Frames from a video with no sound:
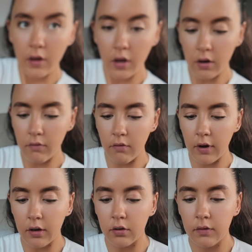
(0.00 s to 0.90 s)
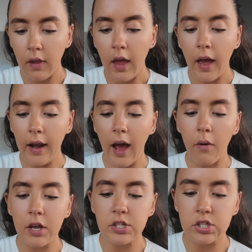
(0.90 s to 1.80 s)
Unreal. And how
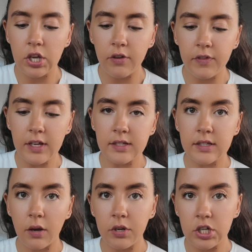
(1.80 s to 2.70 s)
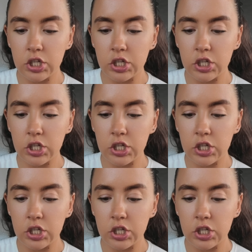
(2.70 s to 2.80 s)
I'd serve these is I would